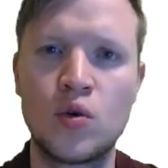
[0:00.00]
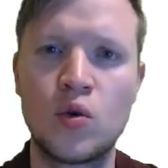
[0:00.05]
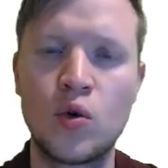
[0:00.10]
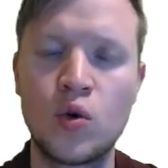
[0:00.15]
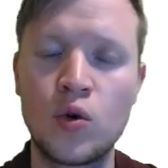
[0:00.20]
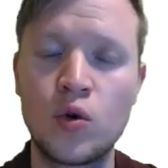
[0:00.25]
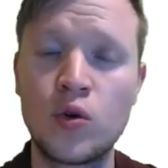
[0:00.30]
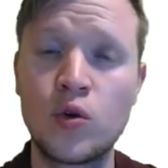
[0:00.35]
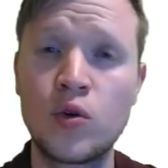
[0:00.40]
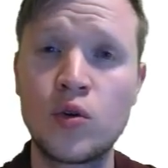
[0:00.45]

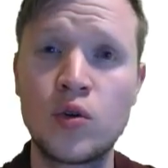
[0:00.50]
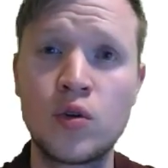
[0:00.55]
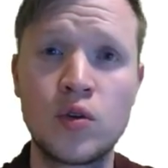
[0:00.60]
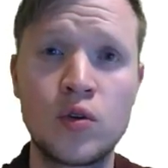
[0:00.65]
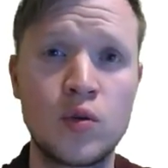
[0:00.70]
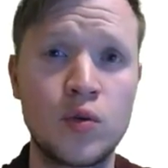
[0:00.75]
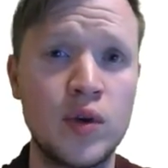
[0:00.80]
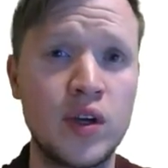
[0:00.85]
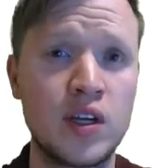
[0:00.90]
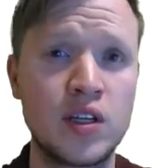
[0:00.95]
Or
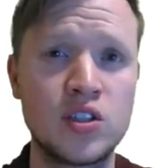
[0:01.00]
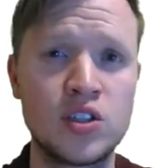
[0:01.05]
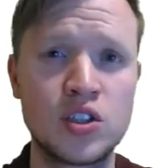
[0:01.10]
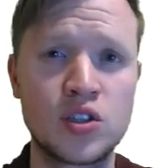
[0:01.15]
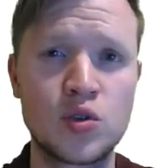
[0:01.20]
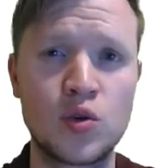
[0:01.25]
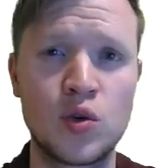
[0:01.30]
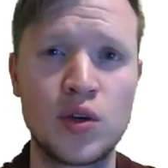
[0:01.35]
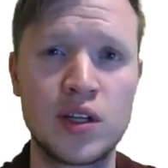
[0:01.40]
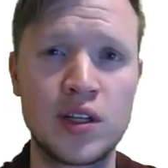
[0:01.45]
we can
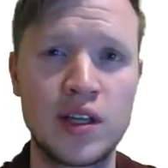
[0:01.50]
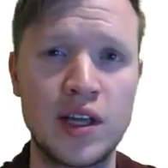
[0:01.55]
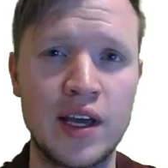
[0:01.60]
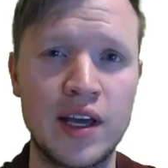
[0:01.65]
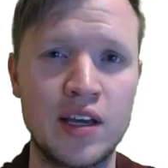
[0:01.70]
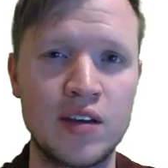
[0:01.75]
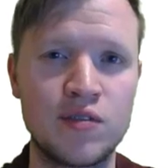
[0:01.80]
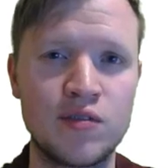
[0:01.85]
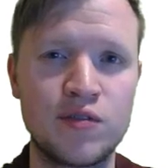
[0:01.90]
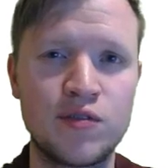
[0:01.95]
just call it
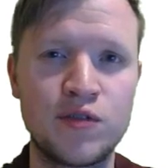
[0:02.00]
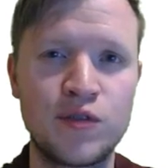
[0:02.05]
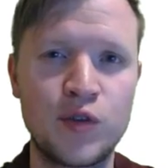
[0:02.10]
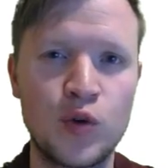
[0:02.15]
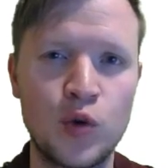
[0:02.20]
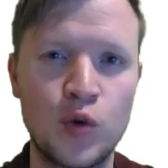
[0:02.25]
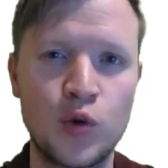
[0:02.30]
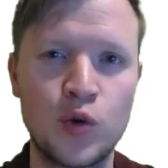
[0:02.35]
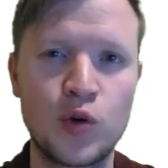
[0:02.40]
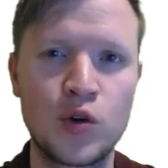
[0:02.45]
a
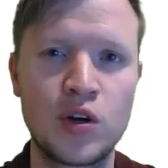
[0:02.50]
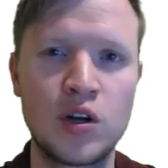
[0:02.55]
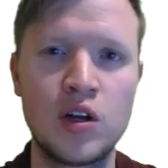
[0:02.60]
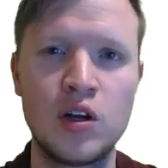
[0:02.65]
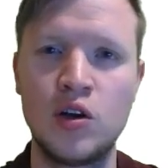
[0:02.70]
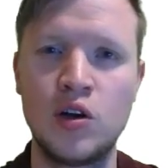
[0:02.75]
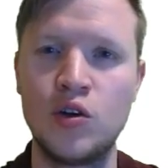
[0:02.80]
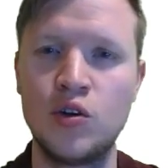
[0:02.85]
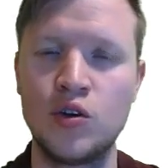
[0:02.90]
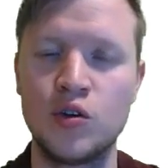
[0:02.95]
for
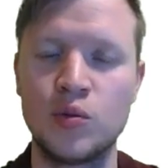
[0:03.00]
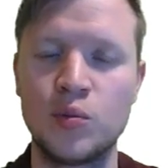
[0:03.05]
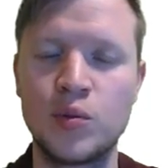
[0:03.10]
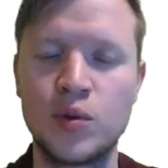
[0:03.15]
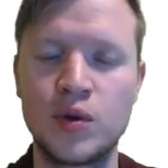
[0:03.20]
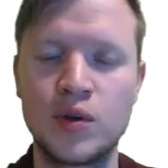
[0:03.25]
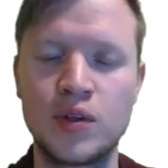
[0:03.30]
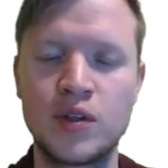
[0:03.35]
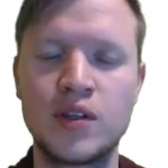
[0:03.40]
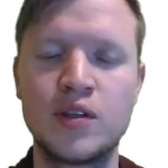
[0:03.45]
loop.
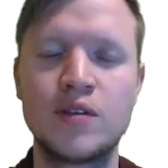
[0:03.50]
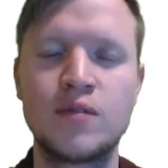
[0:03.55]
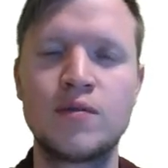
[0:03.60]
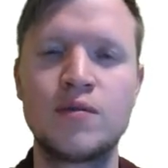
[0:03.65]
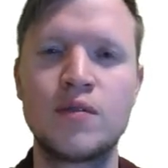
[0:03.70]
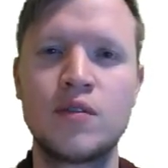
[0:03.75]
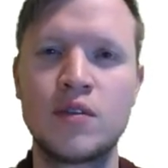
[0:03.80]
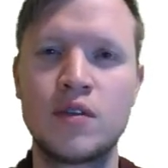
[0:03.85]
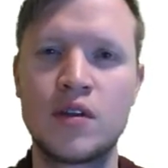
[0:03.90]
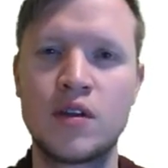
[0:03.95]

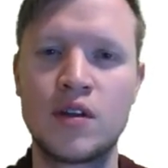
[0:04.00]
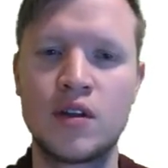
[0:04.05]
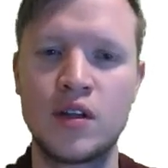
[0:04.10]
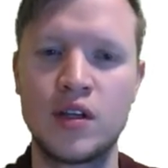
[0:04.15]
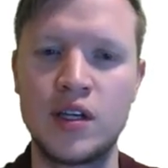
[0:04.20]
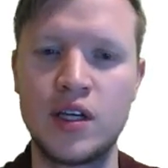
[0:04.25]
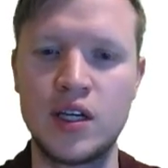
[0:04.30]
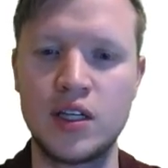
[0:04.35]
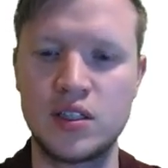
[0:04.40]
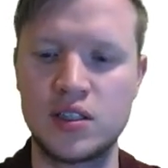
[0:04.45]

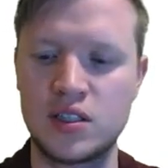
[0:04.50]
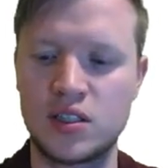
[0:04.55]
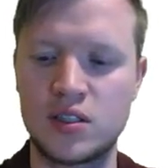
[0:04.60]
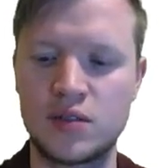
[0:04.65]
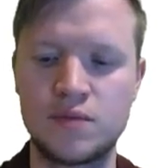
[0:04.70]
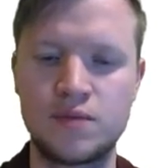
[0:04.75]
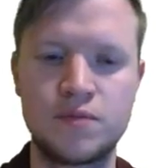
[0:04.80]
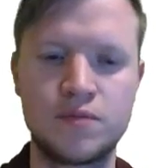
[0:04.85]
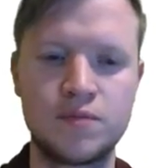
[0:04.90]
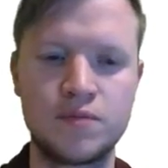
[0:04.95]
Yes.
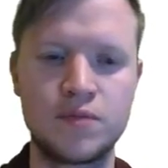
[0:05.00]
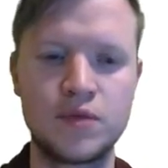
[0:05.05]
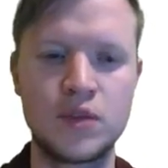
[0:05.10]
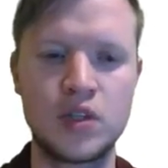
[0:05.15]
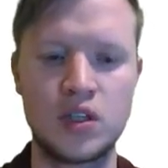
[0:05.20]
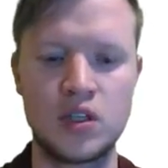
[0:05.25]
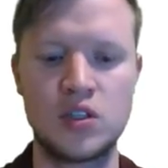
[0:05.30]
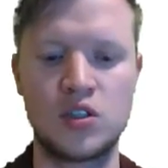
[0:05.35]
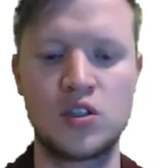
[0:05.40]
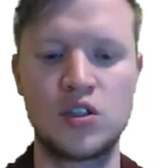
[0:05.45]

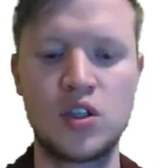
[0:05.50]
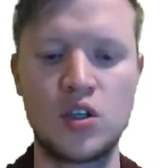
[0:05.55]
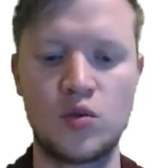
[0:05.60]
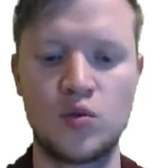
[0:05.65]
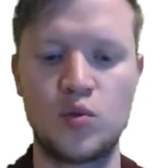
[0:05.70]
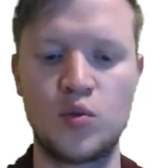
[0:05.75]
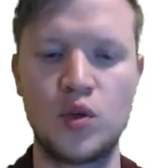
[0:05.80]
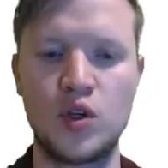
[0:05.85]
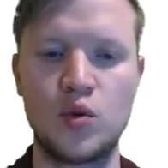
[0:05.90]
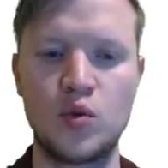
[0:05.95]

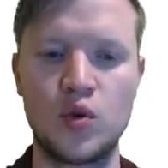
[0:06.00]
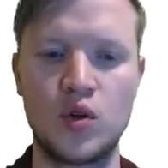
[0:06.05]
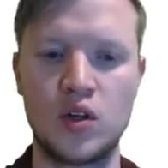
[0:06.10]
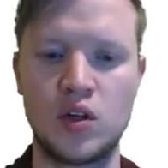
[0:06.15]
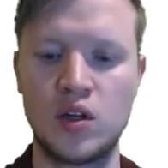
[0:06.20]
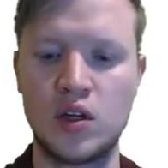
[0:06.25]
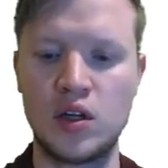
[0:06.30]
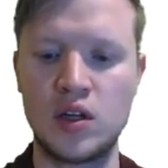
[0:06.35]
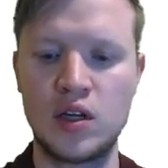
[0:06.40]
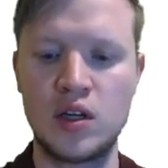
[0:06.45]
So we
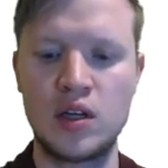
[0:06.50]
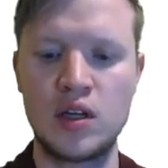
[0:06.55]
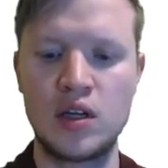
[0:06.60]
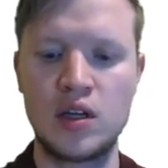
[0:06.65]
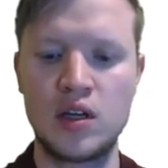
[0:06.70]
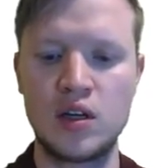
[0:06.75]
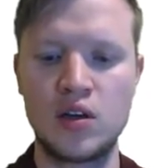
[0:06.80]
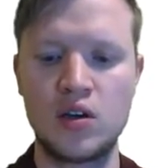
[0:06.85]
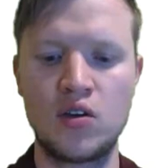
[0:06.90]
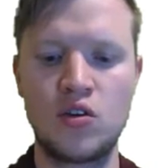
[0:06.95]
will
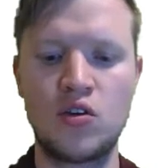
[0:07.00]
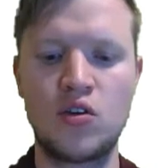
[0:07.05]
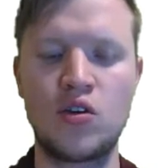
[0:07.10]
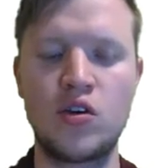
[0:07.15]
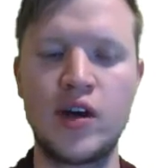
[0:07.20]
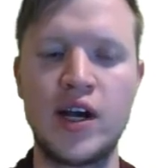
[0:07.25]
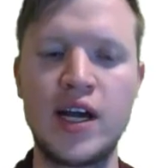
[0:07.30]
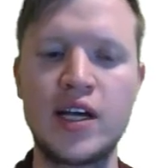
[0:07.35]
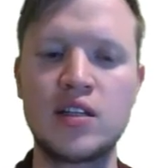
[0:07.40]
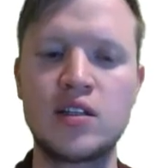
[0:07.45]

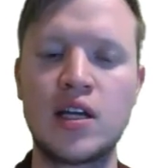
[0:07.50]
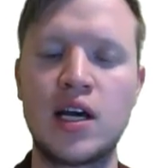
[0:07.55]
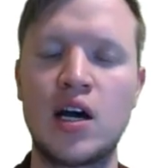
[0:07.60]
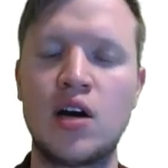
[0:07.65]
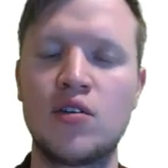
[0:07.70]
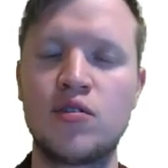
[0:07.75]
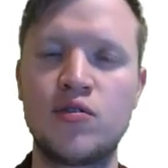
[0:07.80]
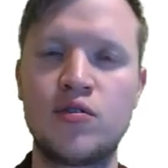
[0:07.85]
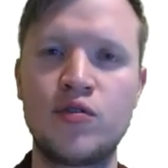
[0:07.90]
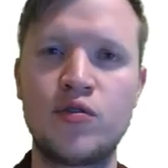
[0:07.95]
create
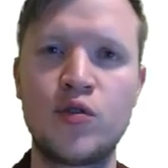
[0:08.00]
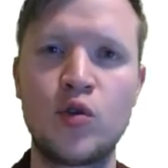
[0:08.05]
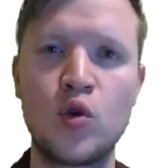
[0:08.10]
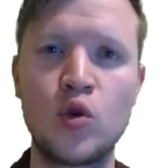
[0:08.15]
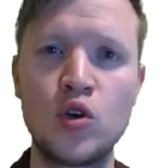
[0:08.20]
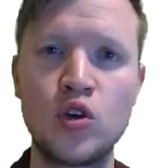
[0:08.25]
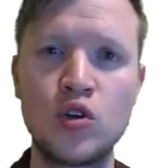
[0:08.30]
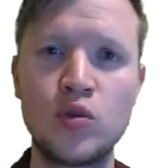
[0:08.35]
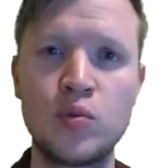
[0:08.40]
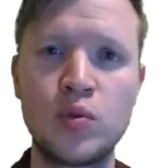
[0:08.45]
our
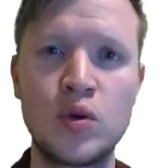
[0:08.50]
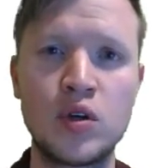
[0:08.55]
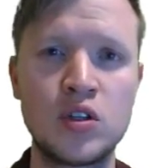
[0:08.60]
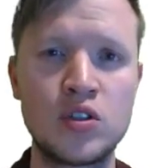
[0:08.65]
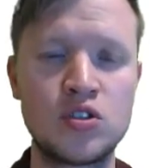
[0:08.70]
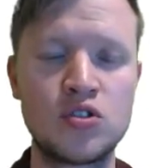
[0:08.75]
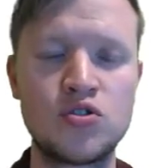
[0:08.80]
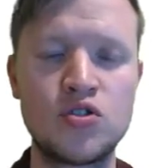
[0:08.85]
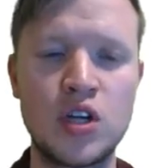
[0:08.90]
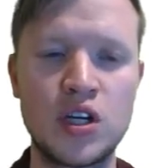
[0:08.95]
for loop
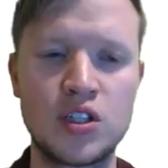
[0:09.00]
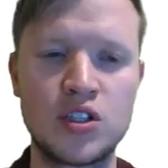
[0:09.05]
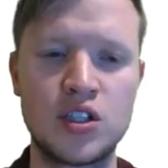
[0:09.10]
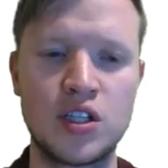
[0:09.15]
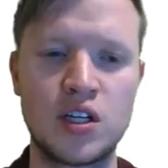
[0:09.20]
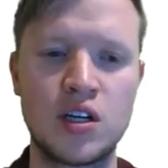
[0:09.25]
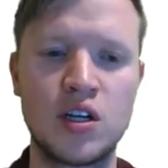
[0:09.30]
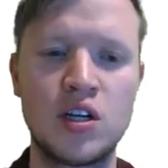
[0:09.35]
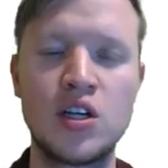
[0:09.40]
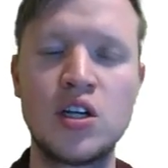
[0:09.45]

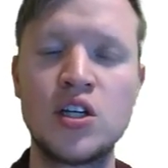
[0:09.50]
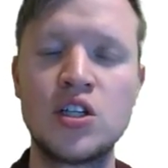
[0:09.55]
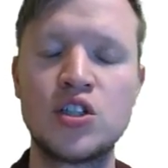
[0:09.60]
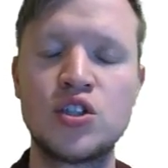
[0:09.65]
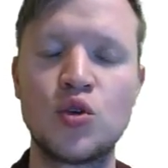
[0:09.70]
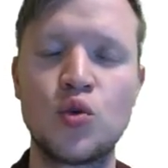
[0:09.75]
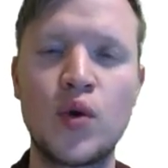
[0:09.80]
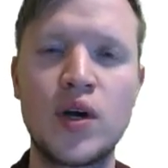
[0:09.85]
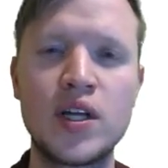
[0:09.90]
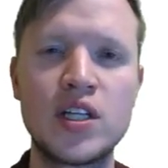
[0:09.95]
structure.
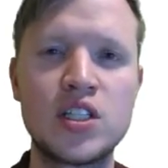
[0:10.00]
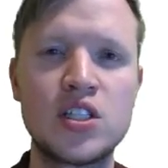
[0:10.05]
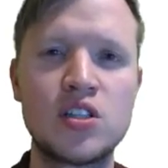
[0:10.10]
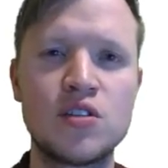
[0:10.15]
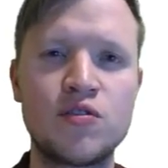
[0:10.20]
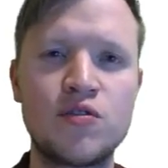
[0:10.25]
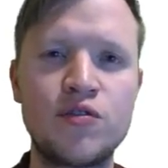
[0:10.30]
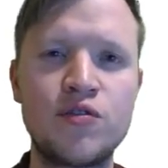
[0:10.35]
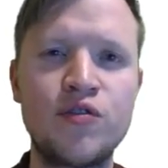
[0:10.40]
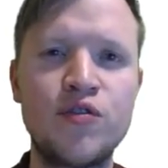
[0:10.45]
So what's
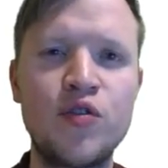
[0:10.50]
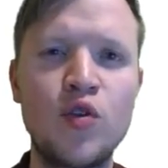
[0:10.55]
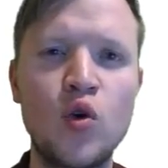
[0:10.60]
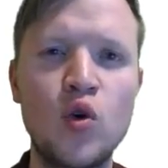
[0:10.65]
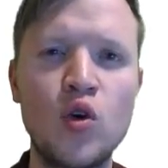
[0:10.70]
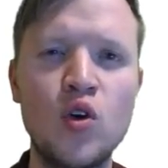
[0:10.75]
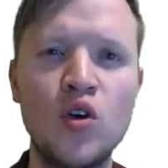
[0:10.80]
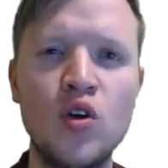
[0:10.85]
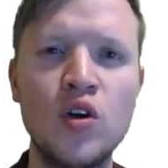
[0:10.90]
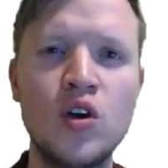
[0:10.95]
the
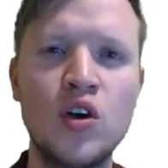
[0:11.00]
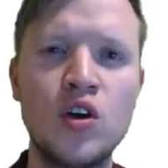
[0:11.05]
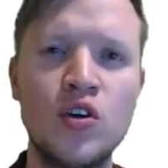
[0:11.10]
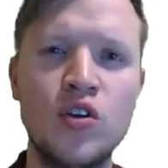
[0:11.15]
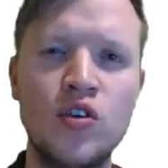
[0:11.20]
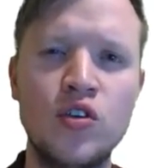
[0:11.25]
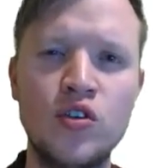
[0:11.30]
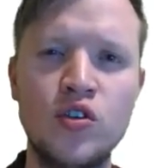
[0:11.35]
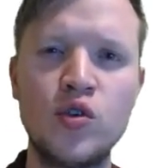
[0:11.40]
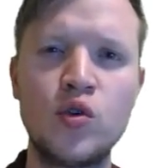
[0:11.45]
four
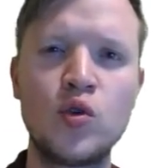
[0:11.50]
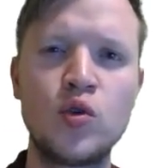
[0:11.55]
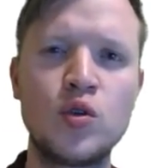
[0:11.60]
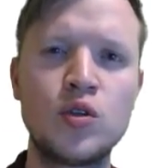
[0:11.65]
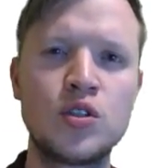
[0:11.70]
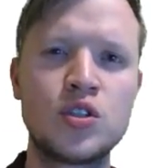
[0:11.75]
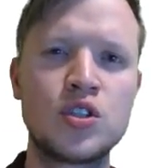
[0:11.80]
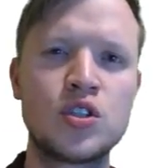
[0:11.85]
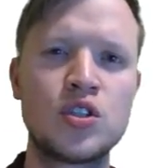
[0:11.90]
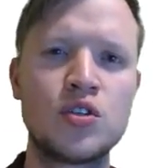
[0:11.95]

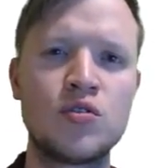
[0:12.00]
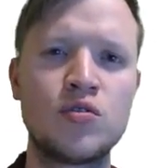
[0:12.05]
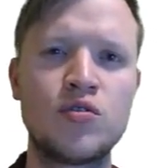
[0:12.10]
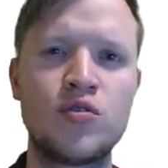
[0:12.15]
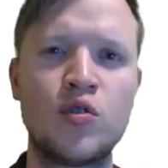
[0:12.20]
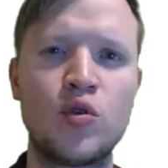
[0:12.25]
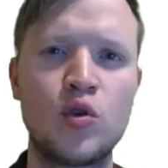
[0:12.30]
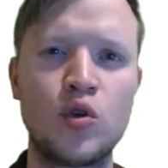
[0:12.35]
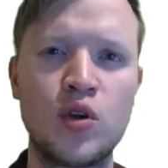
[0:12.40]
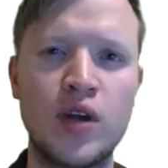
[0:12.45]
rules
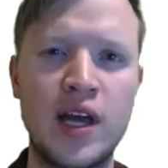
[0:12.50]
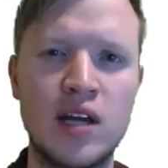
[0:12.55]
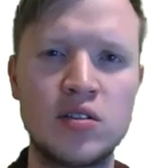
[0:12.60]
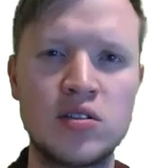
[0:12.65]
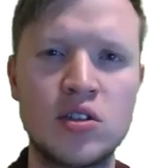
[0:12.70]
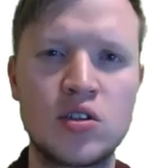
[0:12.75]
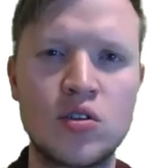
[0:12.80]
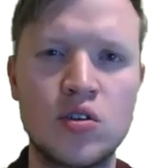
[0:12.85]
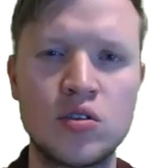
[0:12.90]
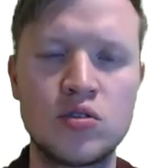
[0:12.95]
for
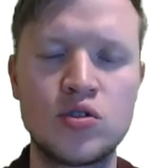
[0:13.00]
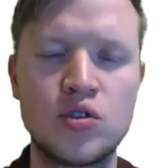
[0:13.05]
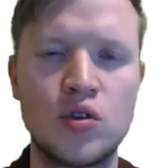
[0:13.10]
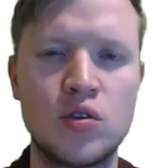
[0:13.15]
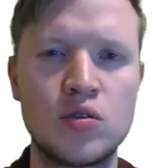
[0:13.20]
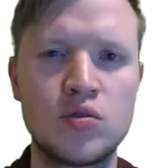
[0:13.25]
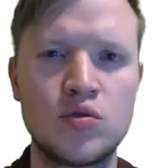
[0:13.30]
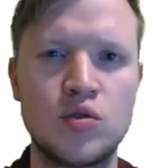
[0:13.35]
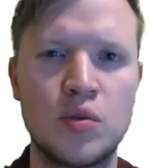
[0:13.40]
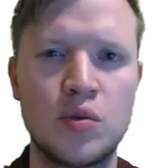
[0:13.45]

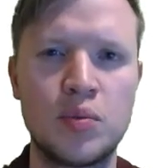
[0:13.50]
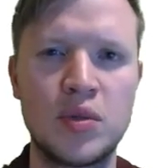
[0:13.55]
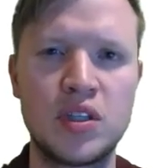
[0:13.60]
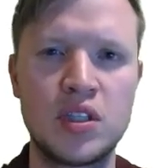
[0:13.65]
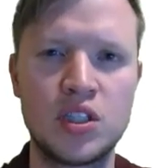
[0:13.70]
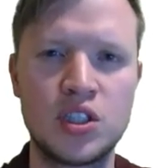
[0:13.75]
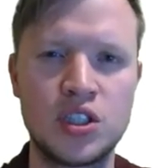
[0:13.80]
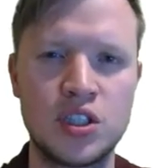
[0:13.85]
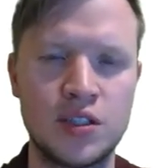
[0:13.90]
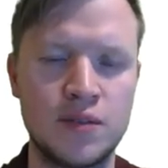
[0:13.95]
counter-controlled
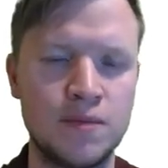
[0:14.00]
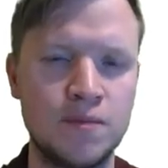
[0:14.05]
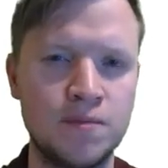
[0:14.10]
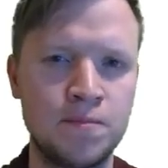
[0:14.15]
repetition?